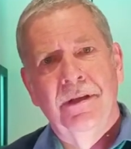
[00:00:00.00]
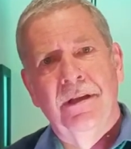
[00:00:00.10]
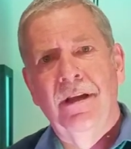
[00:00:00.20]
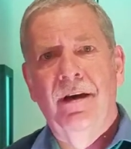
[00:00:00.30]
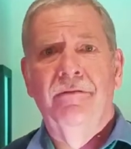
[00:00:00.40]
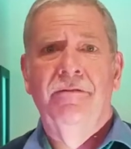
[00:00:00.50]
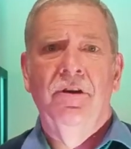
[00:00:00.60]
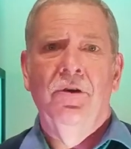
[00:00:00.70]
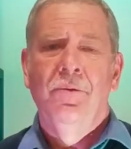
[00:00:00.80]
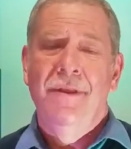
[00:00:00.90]
Love
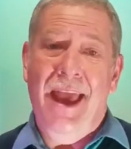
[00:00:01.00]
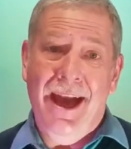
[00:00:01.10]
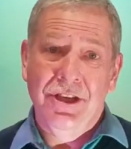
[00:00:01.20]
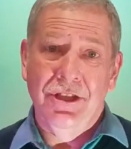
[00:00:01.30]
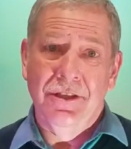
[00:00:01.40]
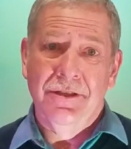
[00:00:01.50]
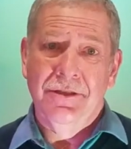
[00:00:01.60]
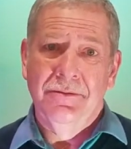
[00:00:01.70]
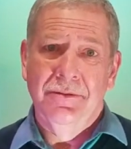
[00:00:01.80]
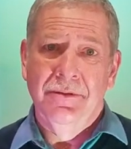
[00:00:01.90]
with actions.
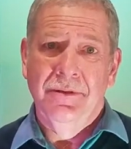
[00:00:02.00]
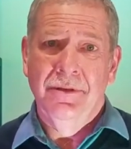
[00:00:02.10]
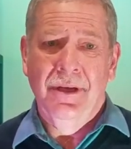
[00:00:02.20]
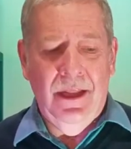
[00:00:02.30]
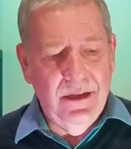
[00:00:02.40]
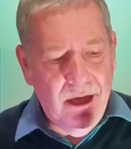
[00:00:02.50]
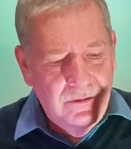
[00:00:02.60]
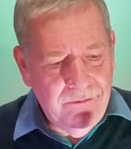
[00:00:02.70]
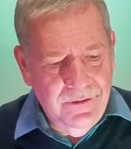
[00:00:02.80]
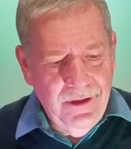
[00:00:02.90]

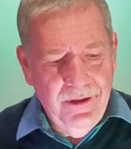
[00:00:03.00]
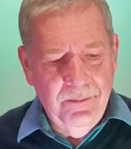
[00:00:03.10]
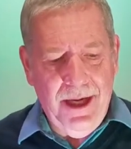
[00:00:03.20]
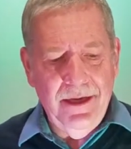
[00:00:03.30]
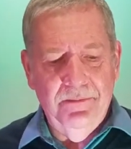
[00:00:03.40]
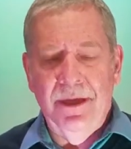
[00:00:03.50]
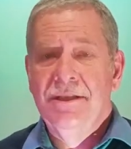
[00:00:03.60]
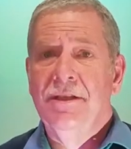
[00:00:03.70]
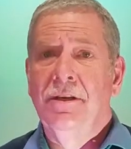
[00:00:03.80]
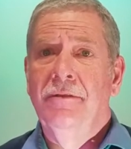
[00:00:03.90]
Love by
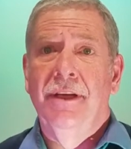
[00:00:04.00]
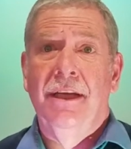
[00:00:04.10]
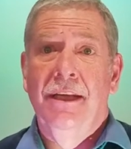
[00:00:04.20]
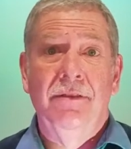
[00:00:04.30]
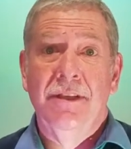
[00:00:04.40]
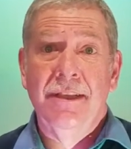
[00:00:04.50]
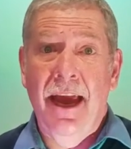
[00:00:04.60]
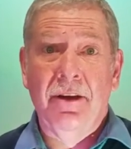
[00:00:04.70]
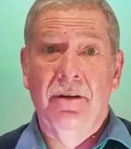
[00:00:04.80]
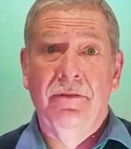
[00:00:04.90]
serving and even
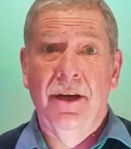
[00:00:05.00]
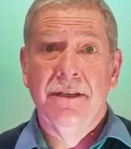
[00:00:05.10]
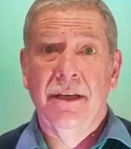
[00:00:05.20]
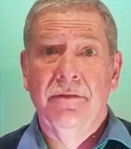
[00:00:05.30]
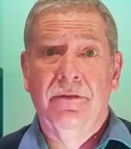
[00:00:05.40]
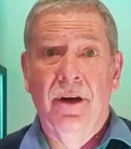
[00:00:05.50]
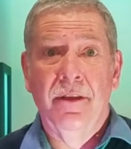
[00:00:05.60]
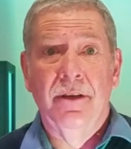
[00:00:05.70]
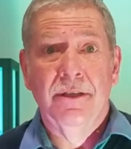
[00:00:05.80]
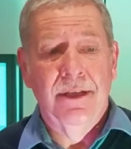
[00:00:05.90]
sacrificing for
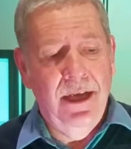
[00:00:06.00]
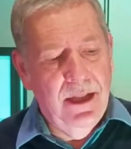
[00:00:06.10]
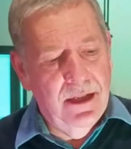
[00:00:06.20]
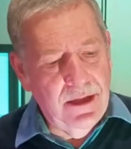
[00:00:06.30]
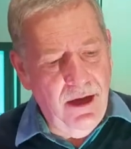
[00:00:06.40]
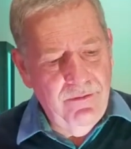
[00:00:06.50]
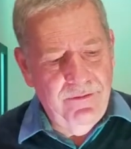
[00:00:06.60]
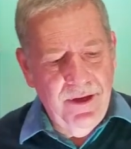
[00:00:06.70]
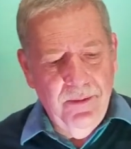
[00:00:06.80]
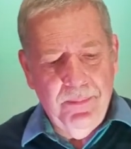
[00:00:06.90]
others. Love
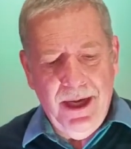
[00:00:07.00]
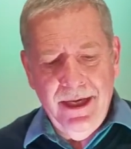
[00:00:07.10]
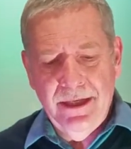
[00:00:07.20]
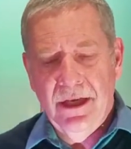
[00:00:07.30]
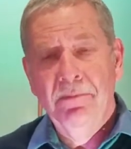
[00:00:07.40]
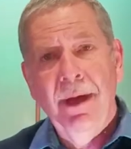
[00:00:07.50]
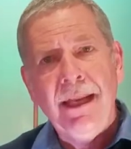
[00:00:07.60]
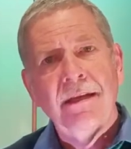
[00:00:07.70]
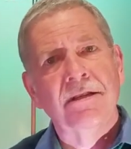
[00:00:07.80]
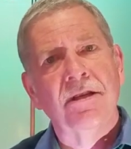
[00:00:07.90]
by
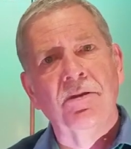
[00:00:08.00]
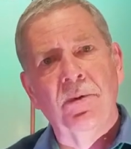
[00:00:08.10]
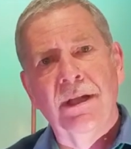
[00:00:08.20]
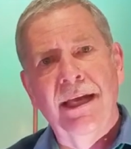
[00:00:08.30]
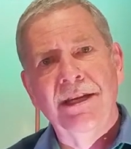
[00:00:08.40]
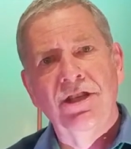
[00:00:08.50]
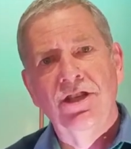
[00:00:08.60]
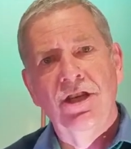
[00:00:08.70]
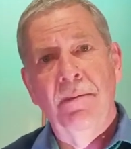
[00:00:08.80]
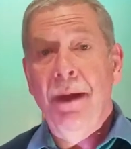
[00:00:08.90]
committing to the
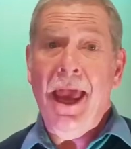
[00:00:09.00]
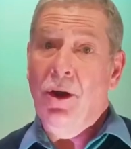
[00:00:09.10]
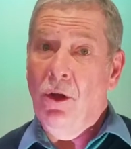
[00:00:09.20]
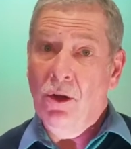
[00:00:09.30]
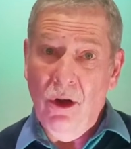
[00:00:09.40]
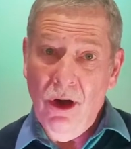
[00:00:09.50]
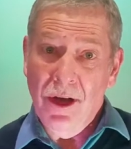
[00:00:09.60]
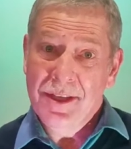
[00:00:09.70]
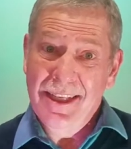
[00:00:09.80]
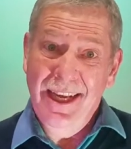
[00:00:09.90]
relationship at all
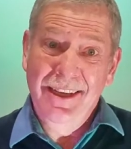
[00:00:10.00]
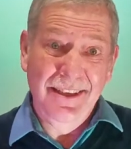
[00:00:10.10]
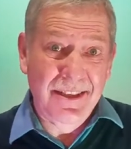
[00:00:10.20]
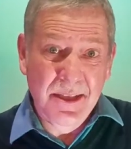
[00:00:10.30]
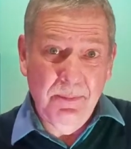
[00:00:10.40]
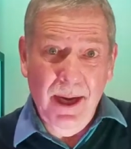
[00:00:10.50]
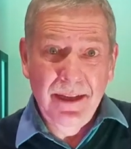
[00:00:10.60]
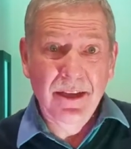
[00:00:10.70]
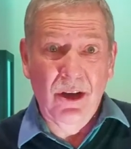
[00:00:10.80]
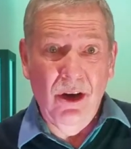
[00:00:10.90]
costs and despite
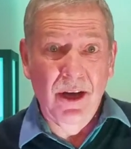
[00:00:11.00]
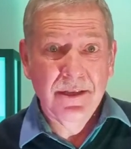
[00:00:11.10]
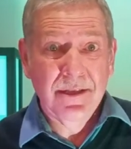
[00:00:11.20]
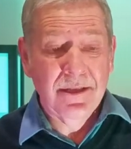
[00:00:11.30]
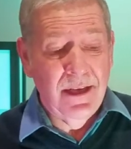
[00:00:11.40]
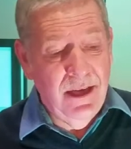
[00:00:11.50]
the costs.